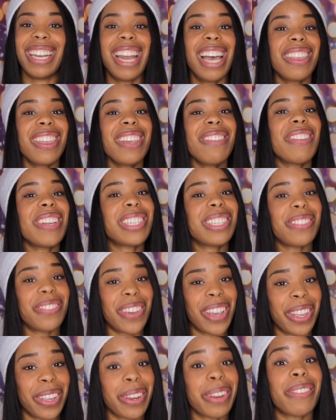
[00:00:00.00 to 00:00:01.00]
Nothing beats a
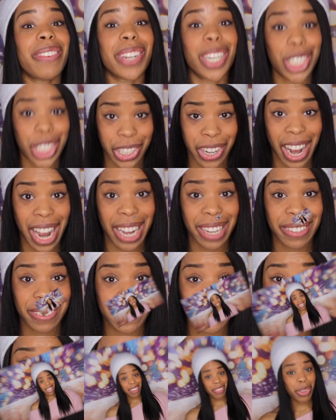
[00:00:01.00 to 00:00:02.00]
failure but a try.
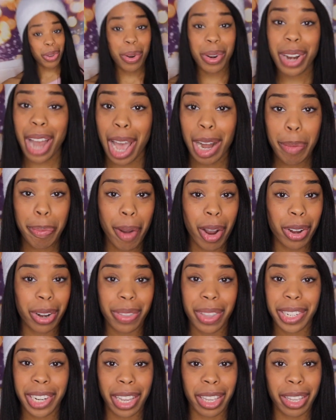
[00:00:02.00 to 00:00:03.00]
If you are not a part
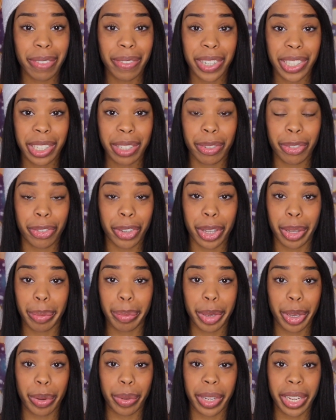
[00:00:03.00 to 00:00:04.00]
of the television
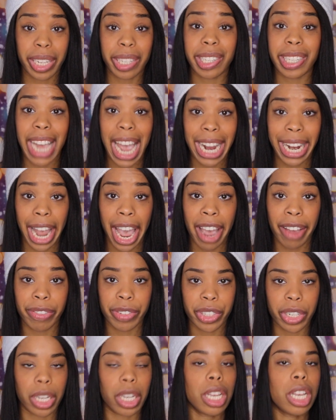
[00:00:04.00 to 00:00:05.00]
film union
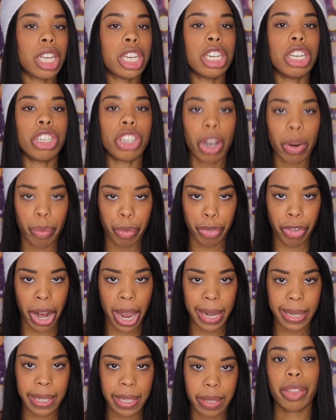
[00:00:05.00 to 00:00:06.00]
SAG-AFTRA, don't
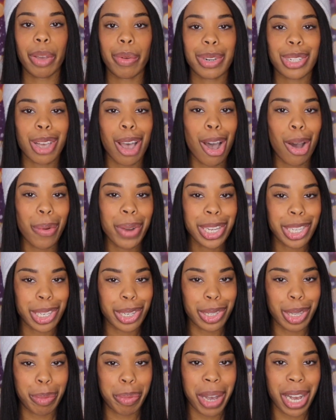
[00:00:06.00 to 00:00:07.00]
fret. There is always
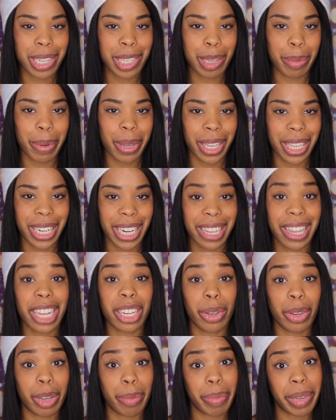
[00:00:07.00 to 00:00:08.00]
still a possibility that
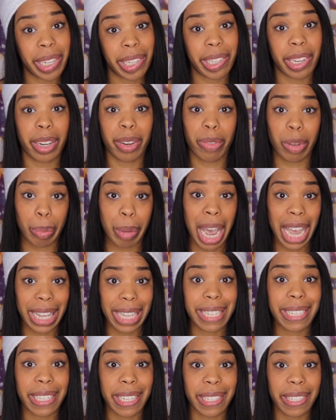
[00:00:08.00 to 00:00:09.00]
you can be seen for
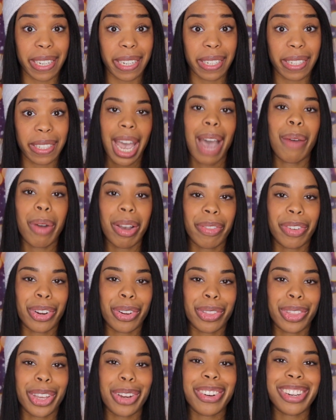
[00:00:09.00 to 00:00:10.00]
pilot season.
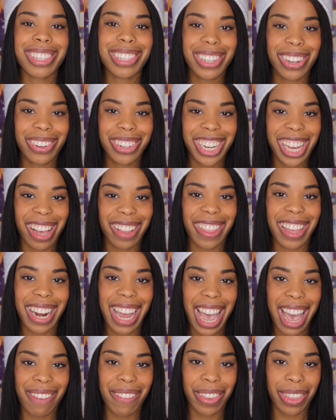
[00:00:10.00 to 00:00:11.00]
However, there is no doubt that
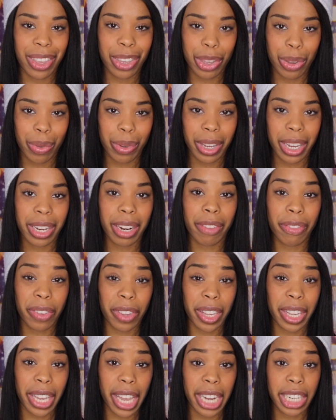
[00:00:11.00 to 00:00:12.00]
having the union
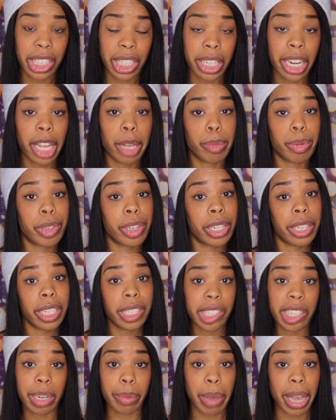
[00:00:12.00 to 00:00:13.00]
affiliation helps to
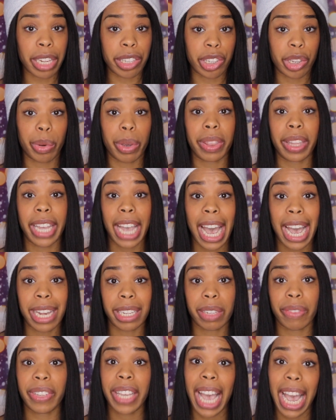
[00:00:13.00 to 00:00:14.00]
legitimize you in the
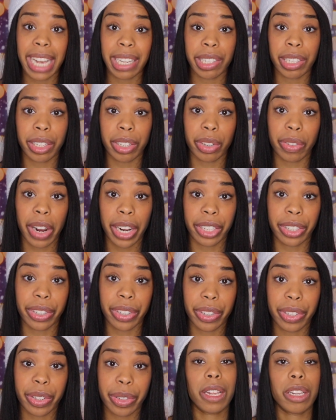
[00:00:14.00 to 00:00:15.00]
eyes of casting
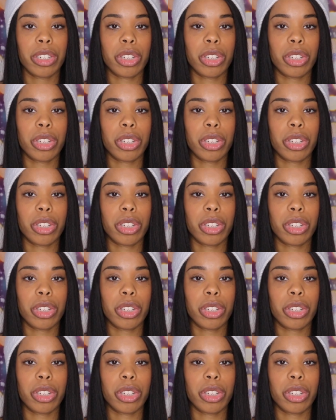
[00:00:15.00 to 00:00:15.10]
directors.